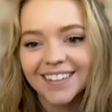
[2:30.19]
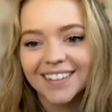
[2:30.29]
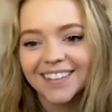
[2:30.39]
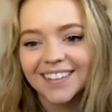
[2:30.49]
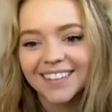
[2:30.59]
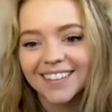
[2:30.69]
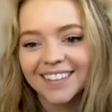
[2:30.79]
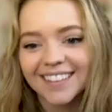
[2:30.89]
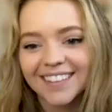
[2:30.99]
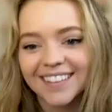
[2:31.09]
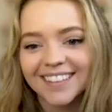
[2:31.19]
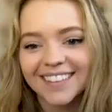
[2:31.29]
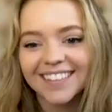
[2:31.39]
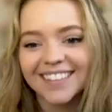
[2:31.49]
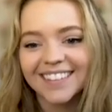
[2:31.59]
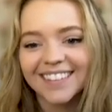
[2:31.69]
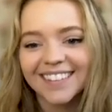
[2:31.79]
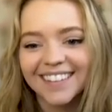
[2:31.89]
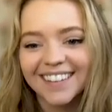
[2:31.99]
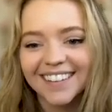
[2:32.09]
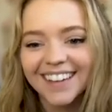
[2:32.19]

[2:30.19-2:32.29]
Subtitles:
The person shown says nothing.